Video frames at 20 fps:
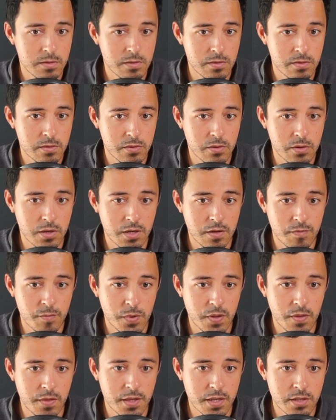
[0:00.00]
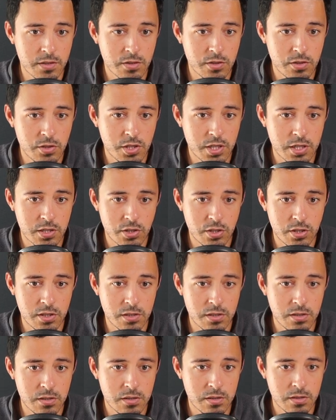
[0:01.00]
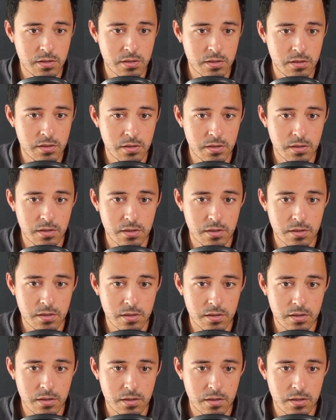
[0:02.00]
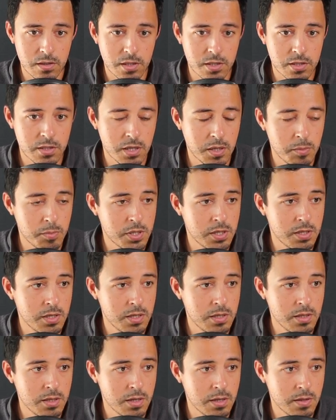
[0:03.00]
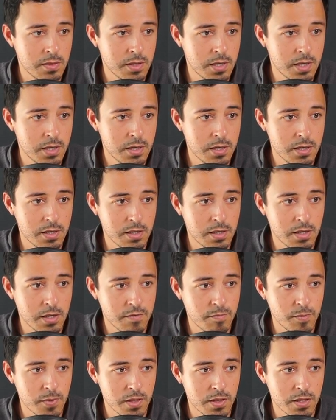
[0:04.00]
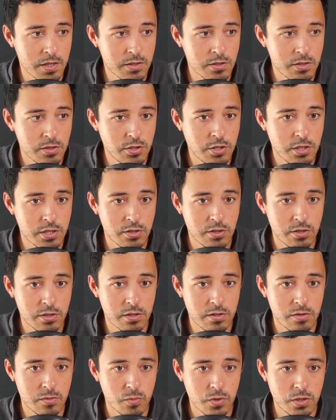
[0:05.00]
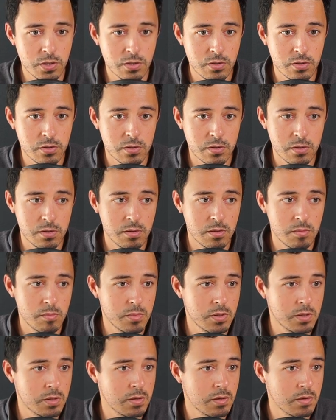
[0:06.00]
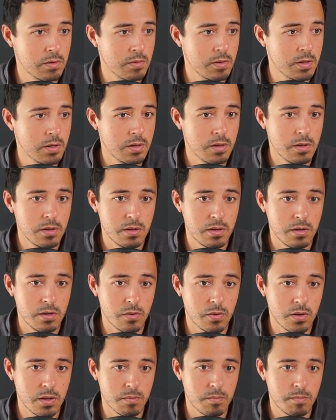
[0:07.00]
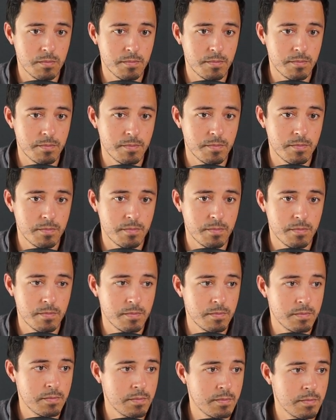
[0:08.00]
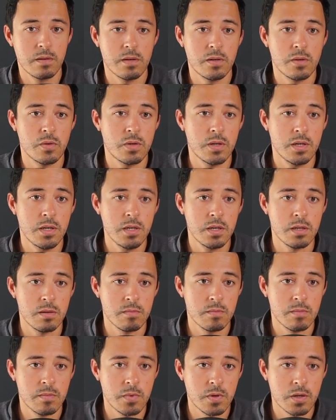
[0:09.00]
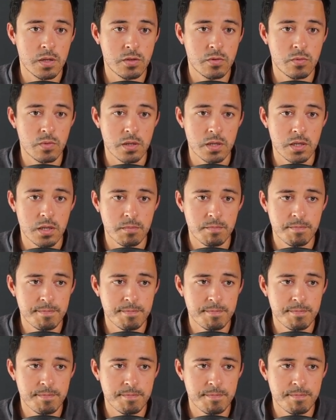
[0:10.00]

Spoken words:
It gave me this suggestion. I accepted it, and then it gave me this suggestion, which is good, but alright. Okay, let's run it.